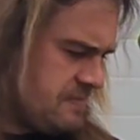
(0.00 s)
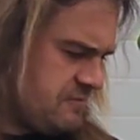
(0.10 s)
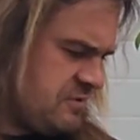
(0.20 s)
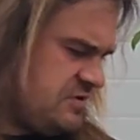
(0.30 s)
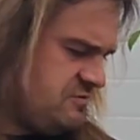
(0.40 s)

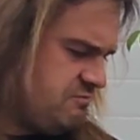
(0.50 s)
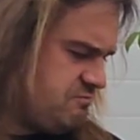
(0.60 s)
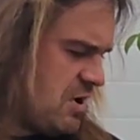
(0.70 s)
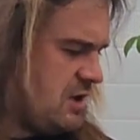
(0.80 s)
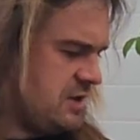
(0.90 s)
A
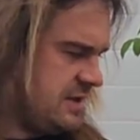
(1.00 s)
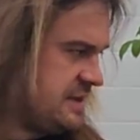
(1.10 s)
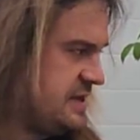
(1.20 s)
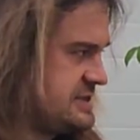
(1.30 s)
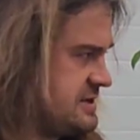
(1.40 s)
pot like
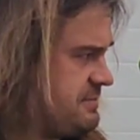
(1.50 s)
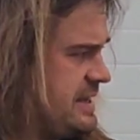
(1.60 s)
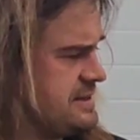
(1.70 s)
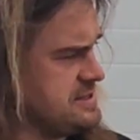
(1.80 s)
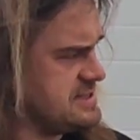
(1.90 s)
this and a
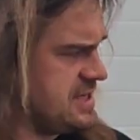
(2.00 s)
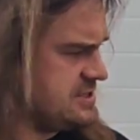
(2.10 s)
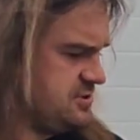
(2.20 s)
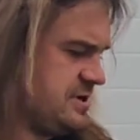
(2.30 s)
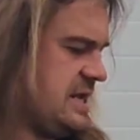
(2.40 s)
plant this size,
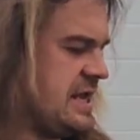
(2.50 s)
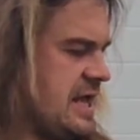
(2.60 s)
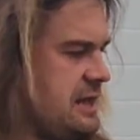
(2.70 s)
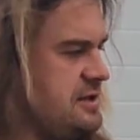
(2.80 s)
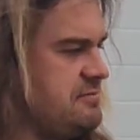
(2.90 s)
so an
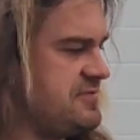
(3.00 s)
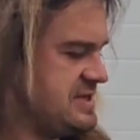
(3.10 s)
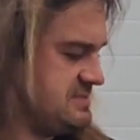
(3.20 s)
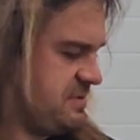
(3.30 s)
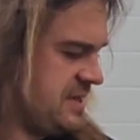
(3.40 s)
8-gallon
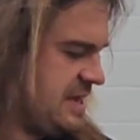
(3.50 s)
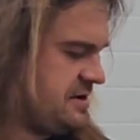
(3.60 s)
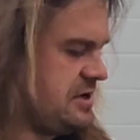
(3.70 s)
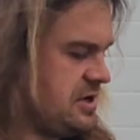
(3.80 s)
this plant,